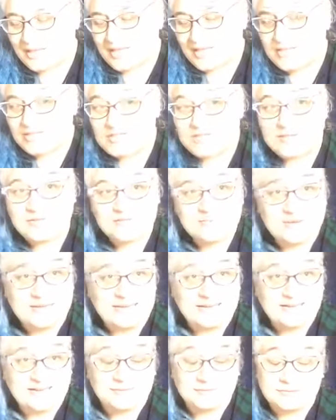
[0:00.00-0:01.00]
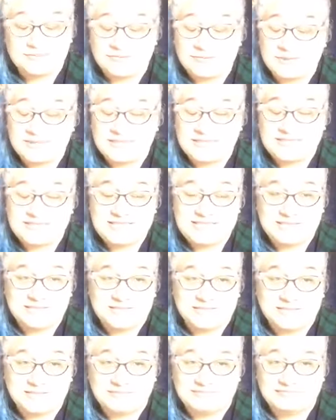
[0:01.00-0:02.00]
two of my really
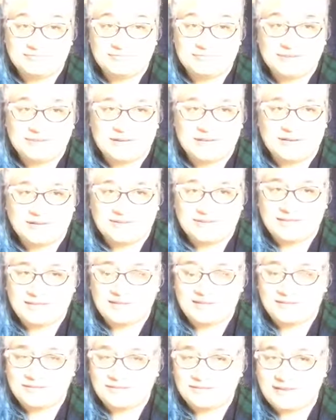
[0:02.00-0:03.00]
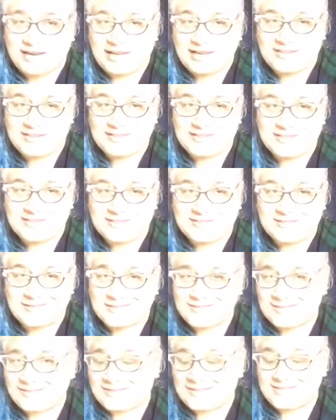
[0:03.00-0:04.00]
dear, lovely friends
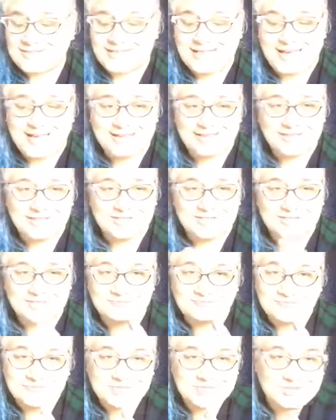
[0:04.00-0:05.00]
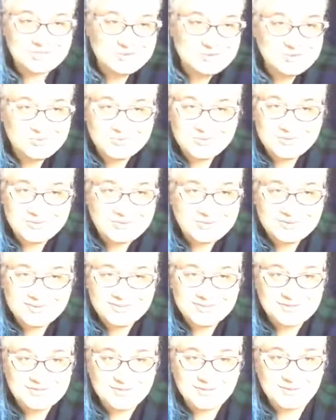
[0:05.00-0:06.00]
/
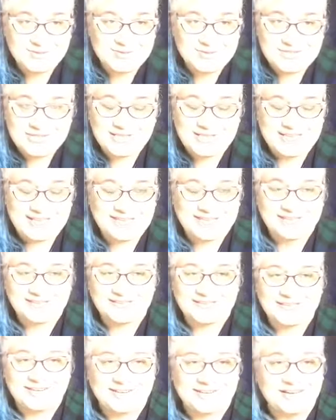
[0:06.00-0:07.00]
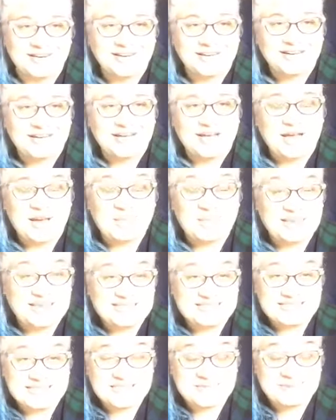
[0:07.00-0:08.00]
students loosely. They're
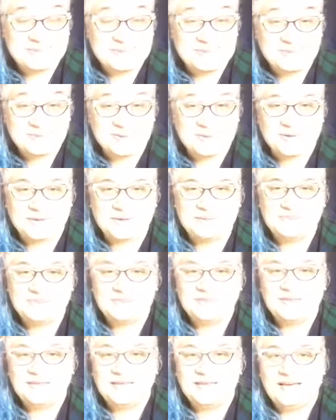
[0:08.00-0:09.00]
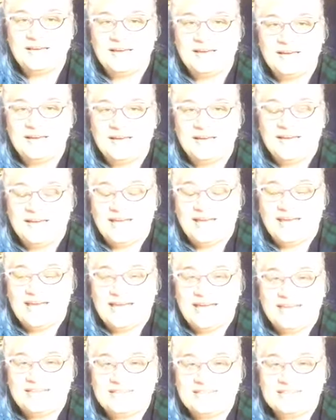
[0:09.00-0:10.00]
amazing people.
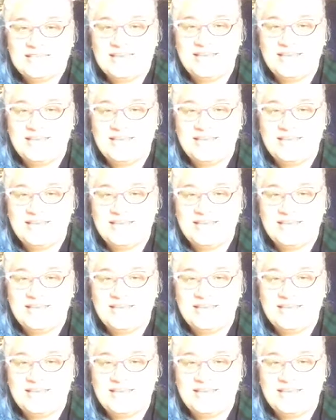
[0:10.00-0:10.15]
And